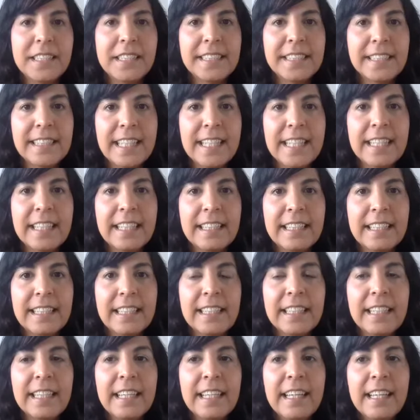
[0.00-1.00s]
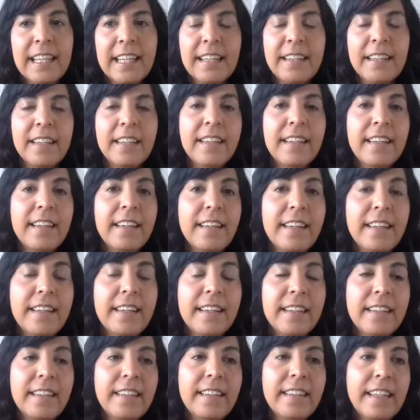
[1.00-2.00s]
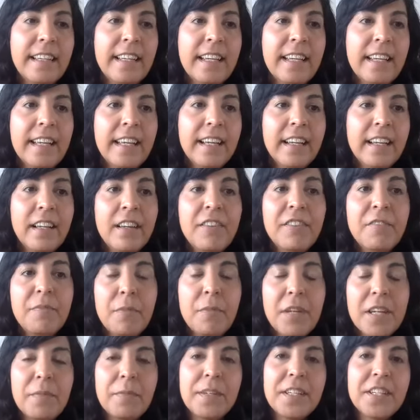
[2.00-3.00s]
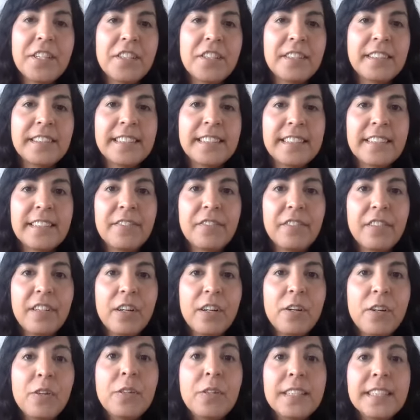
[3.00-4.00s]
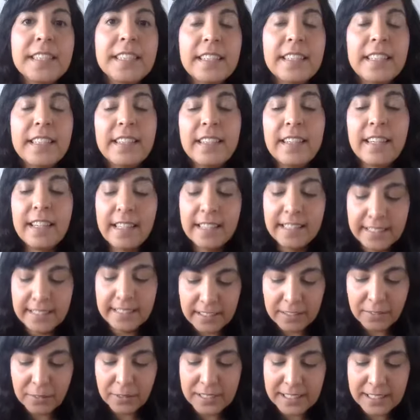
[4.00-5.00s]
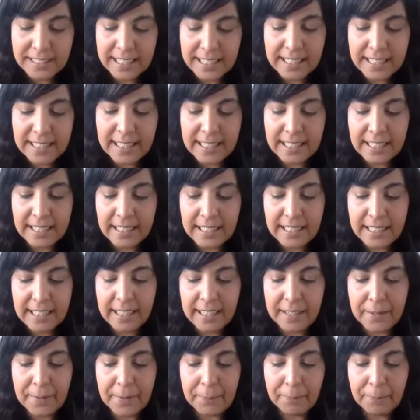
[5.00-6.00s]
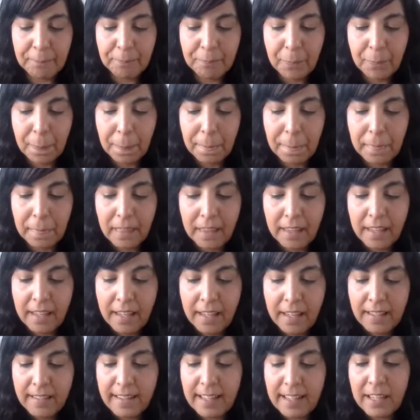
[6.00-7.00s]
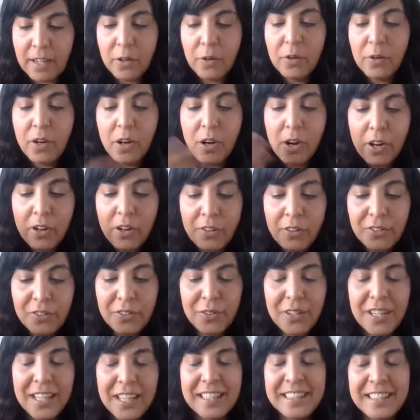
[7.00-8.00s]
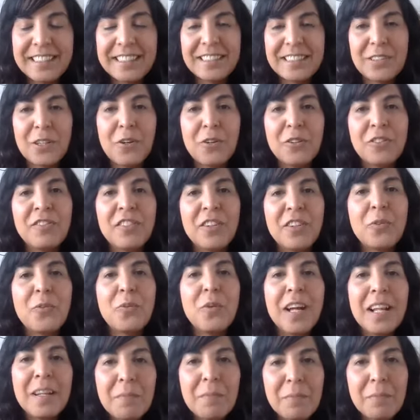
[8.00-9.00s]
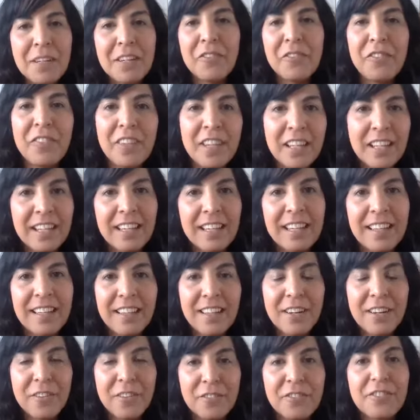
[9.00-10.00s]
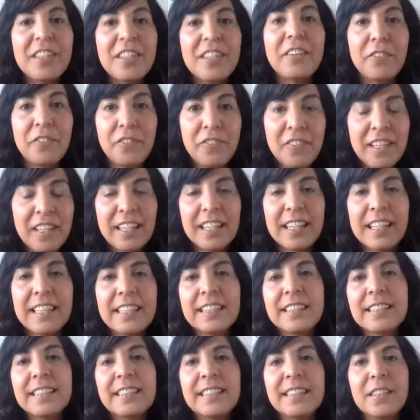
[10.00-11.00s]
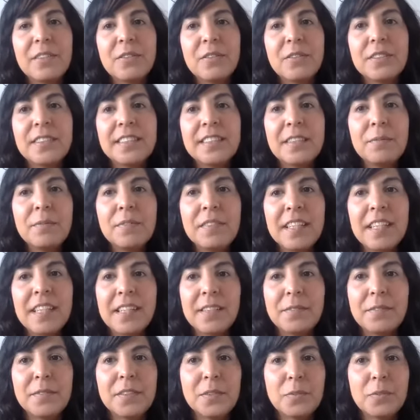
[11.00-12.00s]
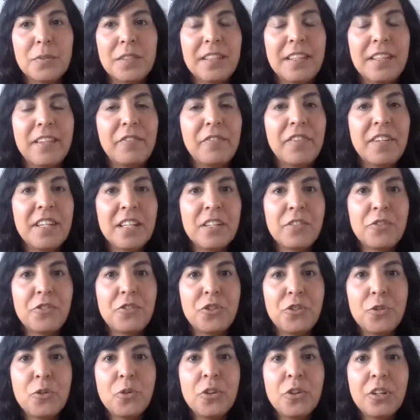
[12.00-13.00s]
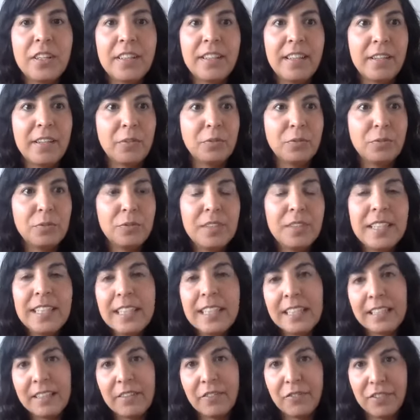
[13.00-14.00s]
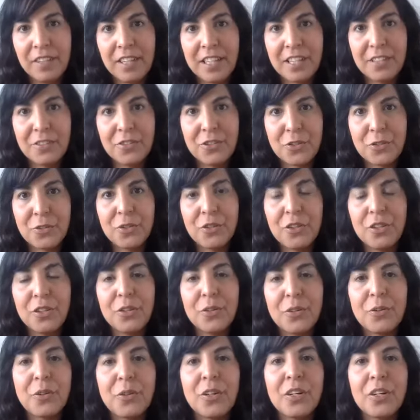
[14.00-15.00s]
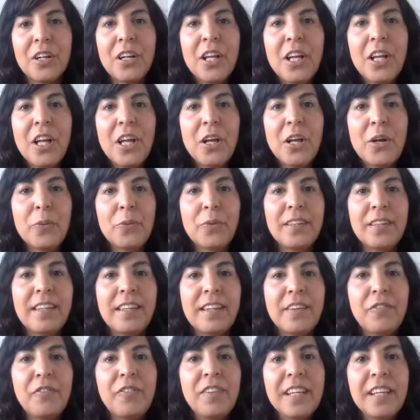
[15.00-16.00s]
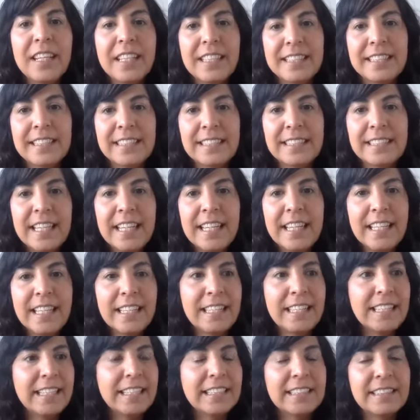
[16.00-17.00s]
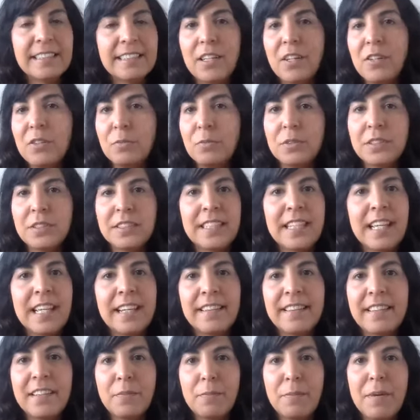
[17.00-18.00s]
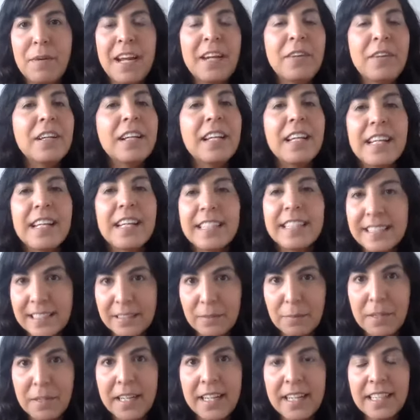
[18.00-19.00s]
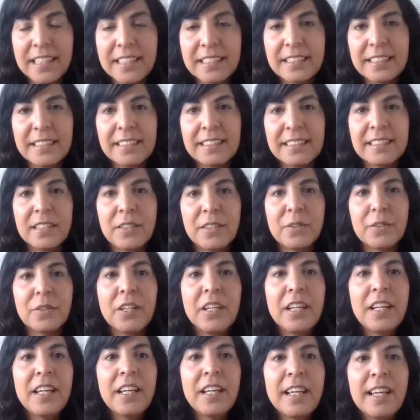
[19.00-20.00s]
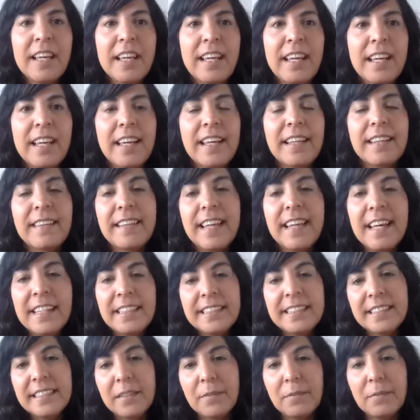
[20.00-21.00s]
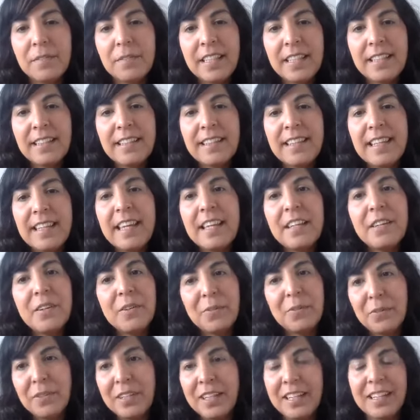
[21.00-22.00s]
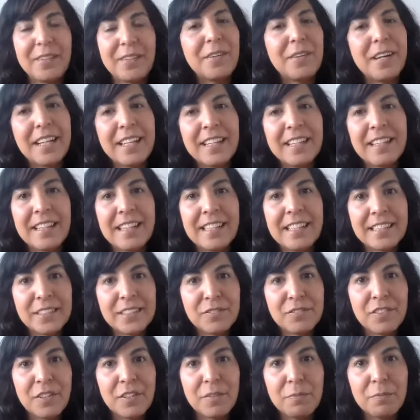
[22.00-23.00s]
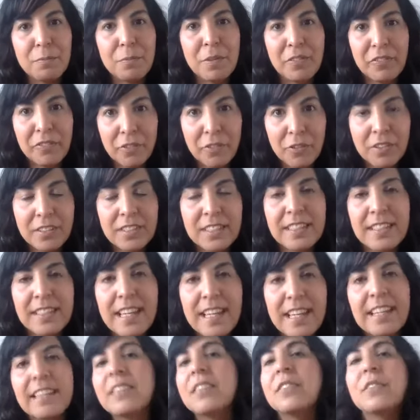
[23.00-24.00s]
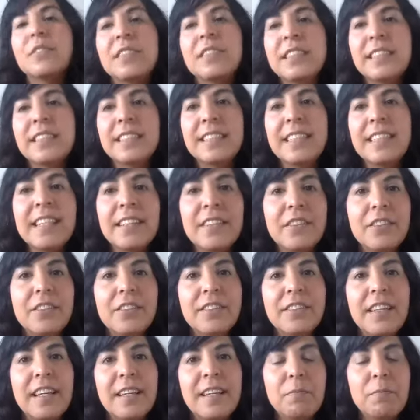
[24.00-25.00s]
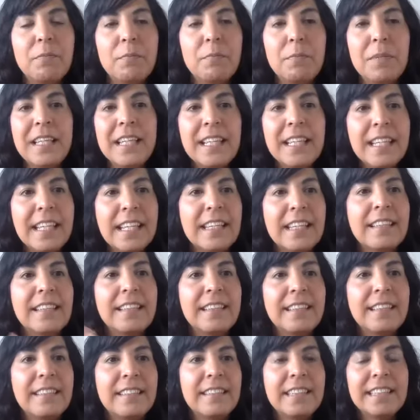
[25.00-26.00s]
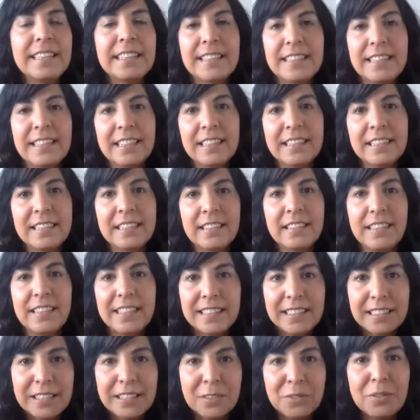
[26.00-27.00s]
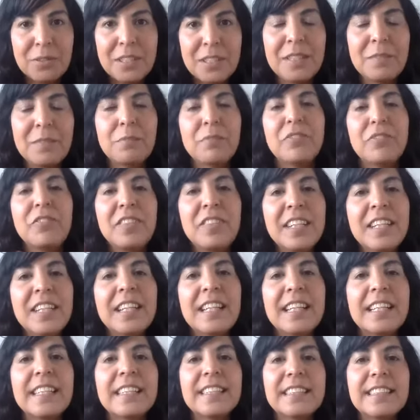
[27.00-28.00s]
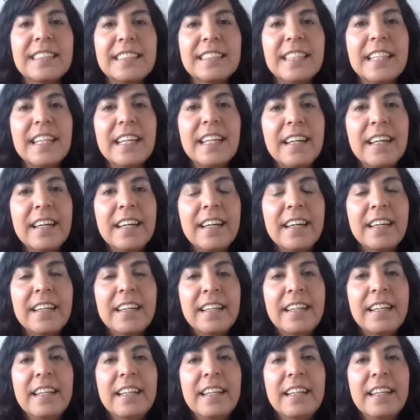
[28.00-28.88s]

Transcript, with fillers: exactly. And I, um, a lot of my patients have always uh, has always said that um, they also get this overwhelming feeling of their feelings. So sometimes when they feel joy, they really feel joy, or yeah. when they feel anxiety, it's almost like they're paralyzed by it. So, yeah. and that is something they don't really recognize from before the diagnosis either that being in these ex- extreme feelings. Uh,